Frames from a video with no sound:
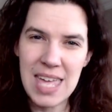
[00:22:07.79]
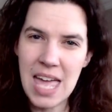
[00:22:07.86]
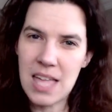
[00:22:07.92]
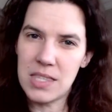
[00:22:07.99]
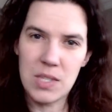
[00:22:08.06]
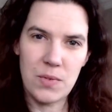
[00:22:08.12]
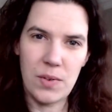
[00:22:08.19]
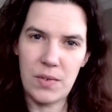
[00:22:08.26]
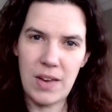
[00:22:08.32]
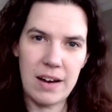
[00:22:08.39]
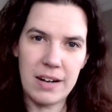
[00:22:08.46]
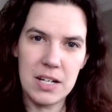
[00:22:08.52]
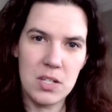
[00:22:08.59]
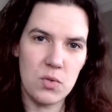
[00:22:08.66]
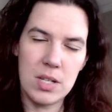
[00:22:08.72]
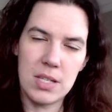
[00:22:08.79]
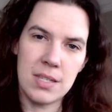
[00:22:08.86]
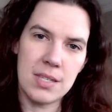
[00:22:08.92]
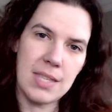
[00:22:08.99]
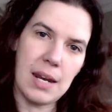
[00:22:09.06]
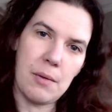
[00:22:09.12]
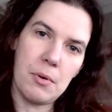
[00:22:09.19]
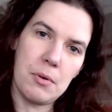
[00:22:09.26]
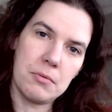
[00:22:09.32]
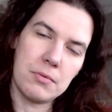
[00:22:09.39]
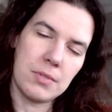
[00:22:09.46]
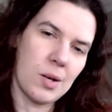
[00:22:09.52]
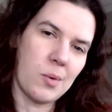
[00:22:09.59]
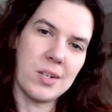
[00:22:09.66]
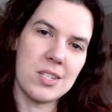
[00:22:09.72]
ends for various reasons that I won't
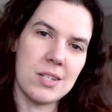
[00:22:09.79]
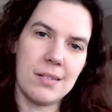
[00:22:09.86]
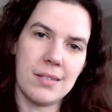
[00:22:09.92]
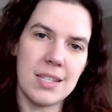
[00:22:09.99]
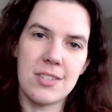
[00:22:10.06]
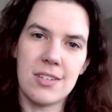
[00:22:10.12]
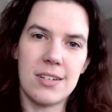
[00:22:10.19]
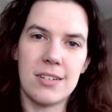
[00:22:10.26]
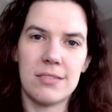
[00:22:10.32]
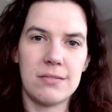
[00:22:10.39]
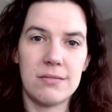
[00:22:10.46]
go into unless you're